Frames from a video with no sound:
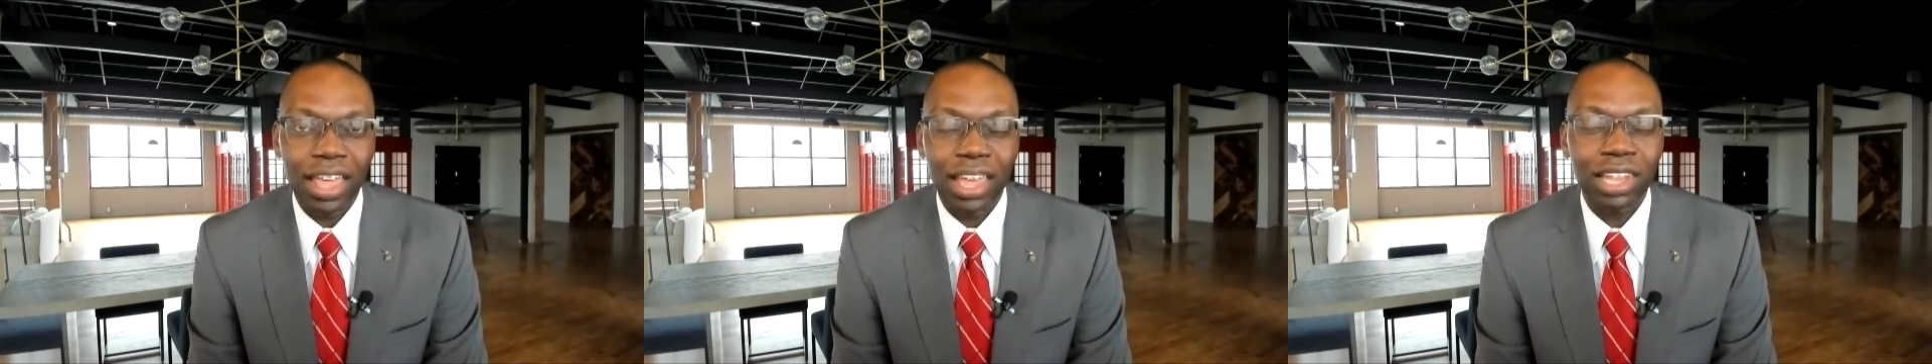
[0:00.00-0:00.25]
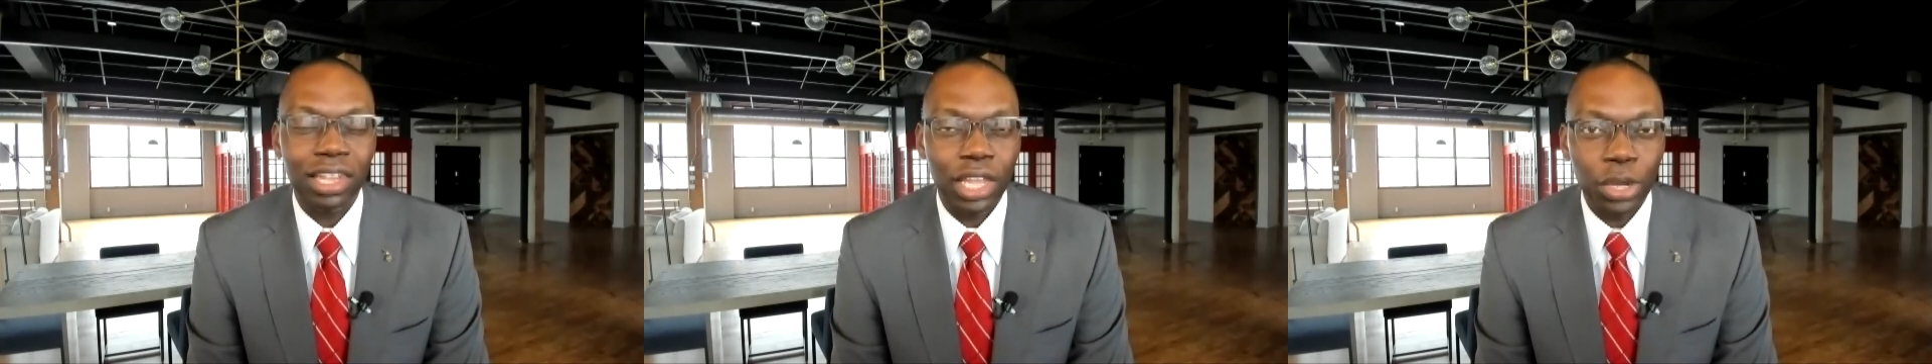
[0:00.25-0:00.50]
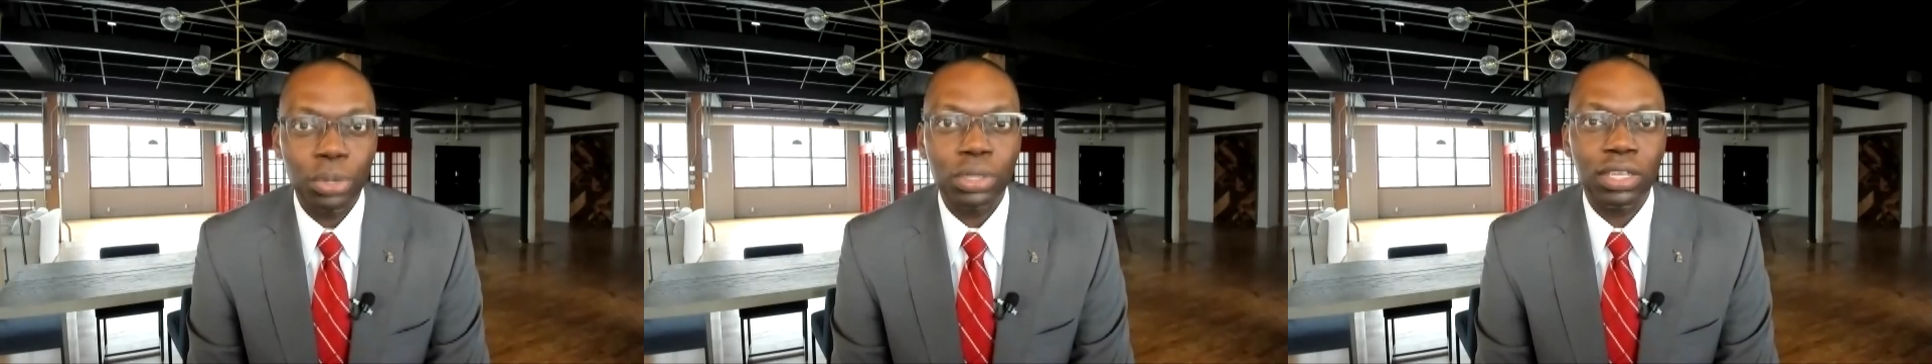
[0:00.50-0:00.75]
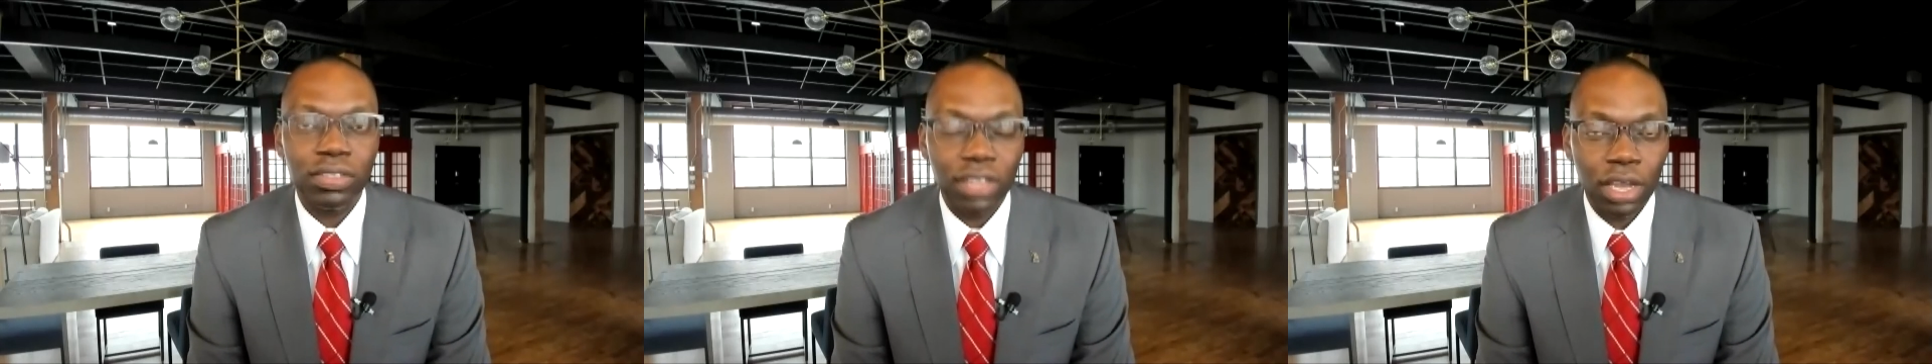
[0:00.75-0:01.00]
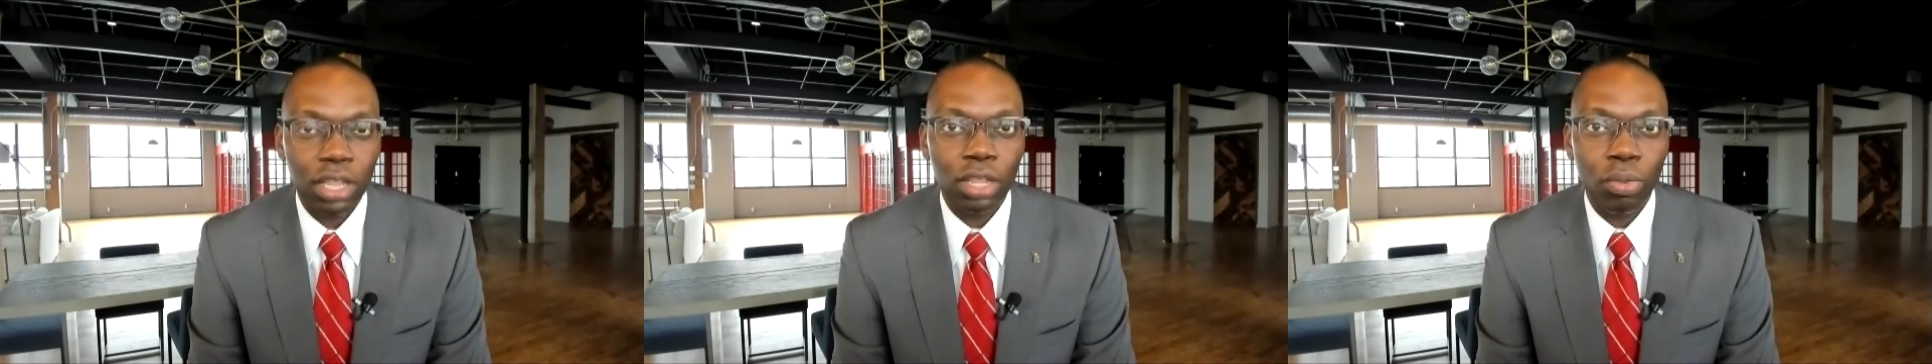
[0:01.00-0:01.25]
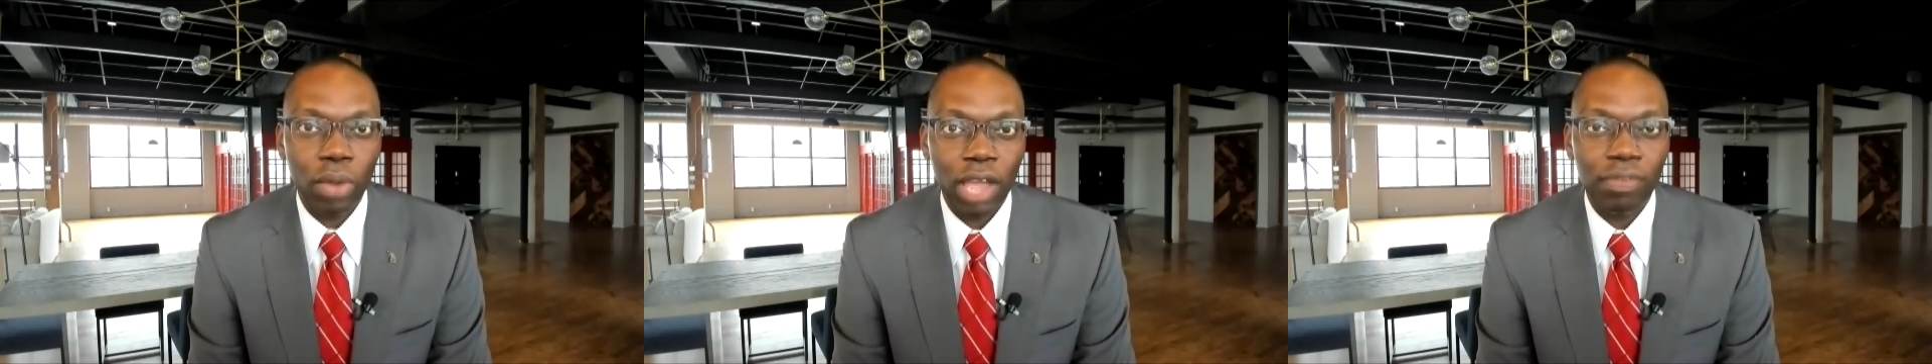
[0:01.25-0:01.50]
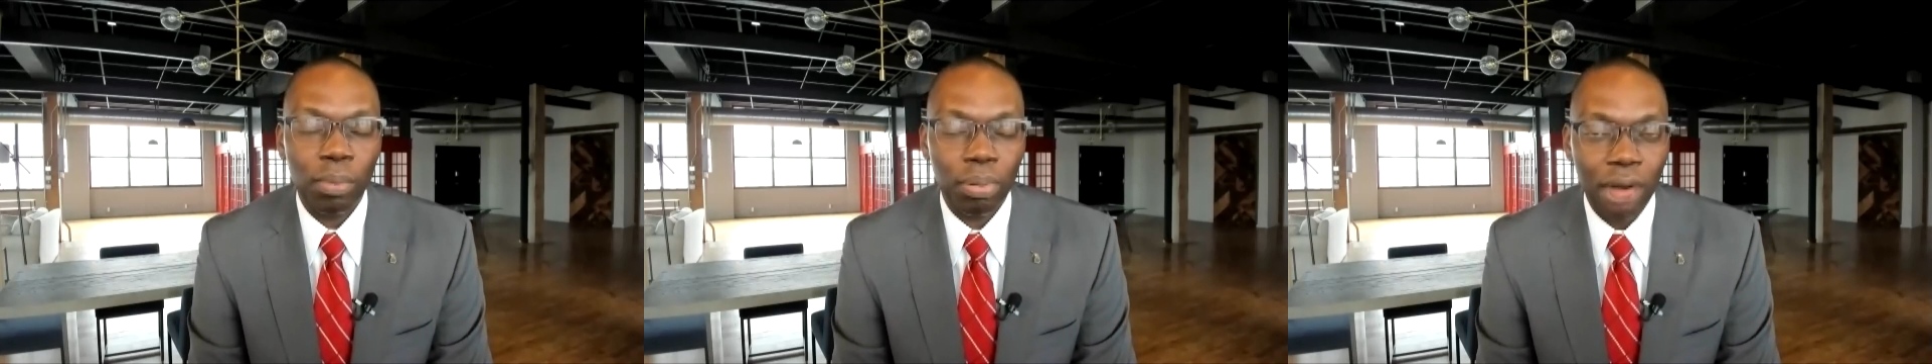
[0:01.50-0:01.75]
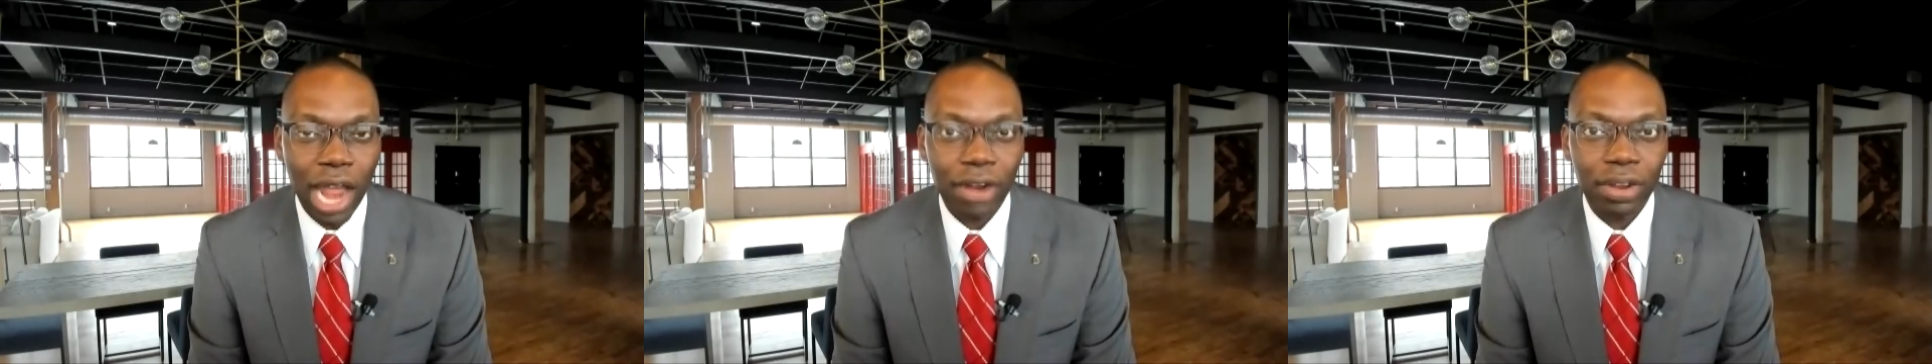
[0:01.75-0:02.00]
literally stand in the way of the
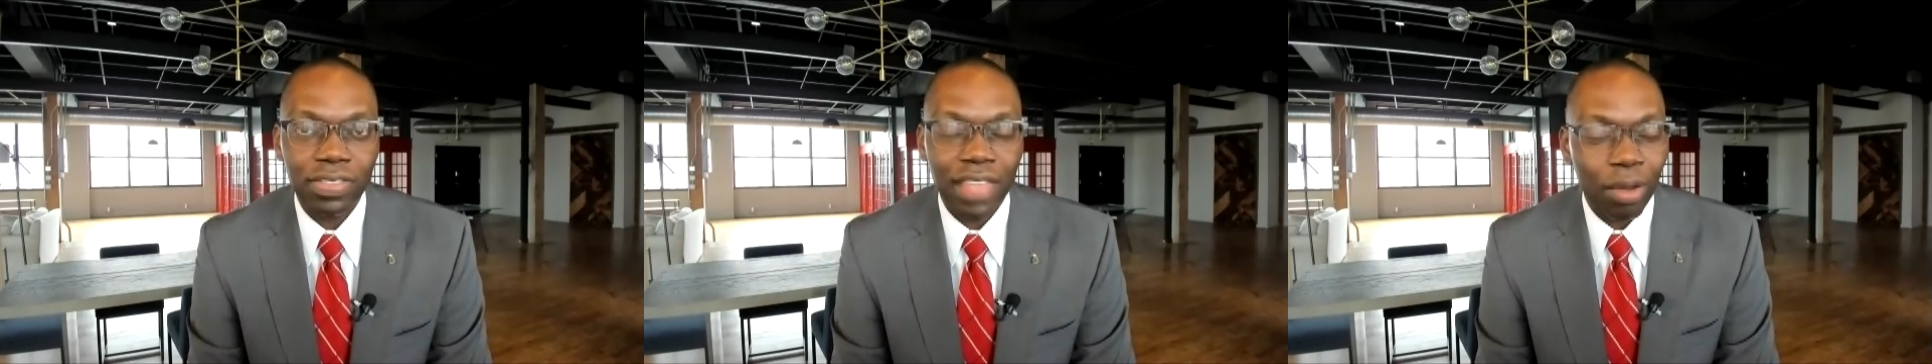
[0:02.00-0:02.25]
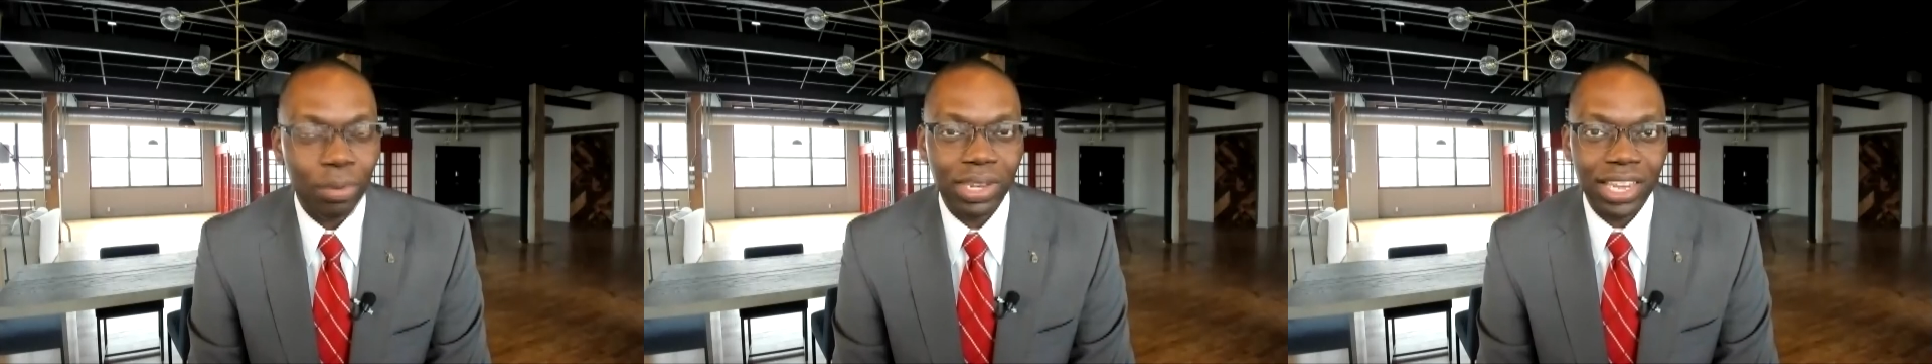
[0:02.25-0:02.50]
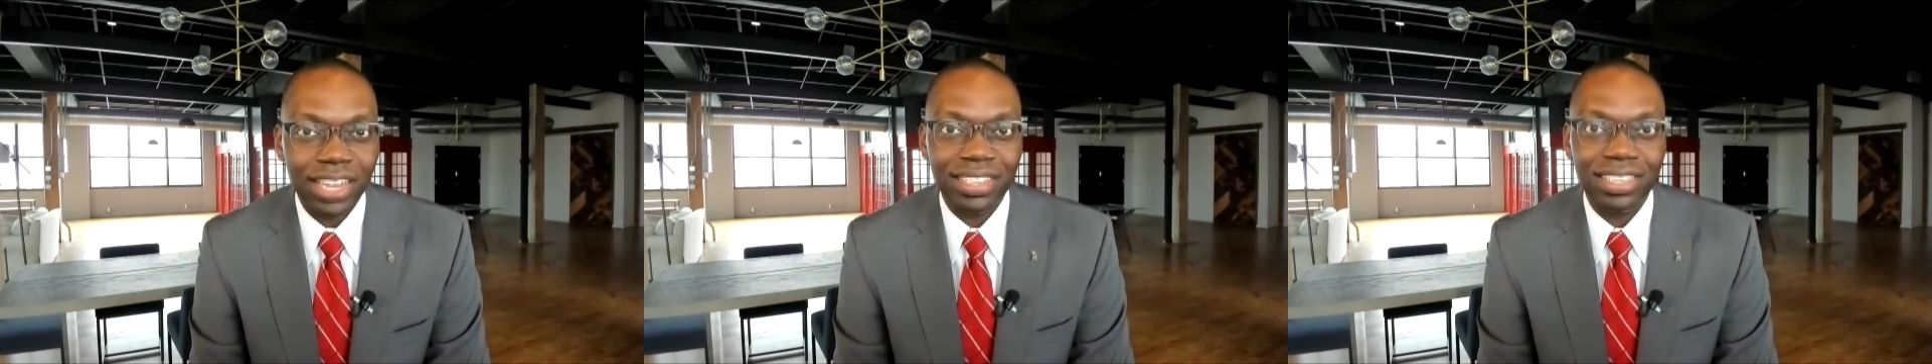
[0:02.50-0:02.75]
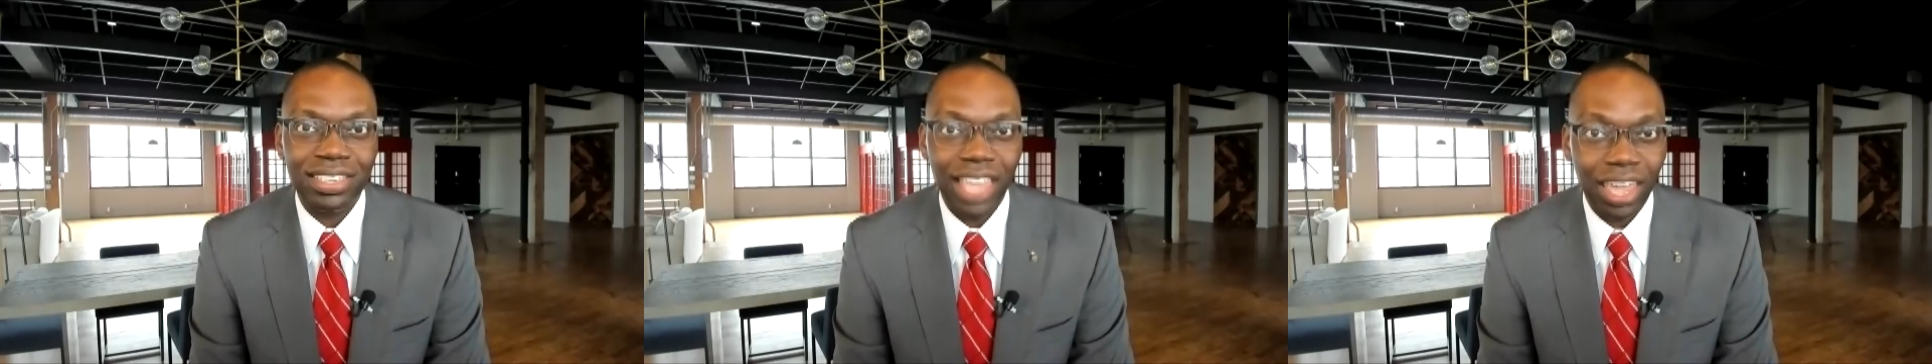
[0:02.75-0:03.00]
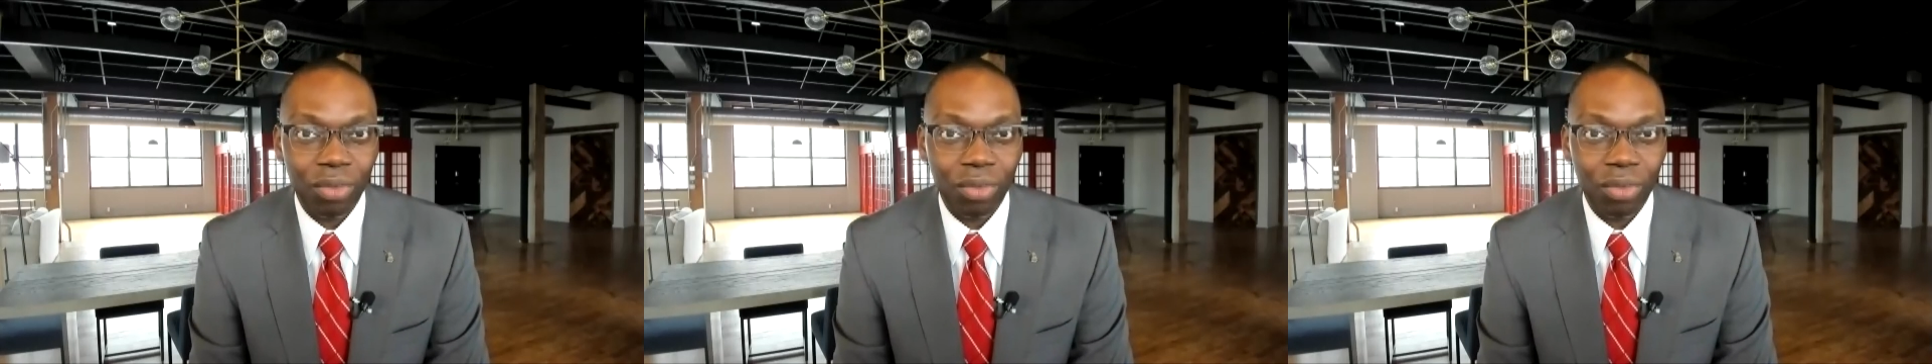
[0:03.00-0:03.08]
progress that we need as a state.